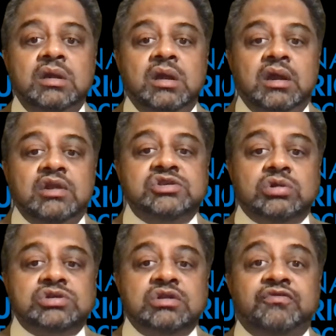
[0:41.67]
It is
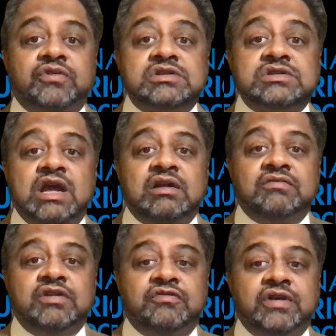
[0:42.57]
also the first line of
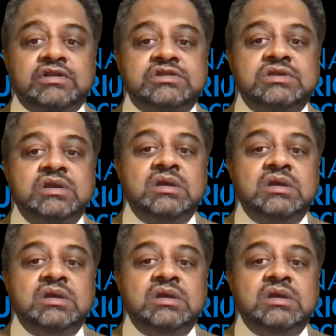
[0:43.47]
defense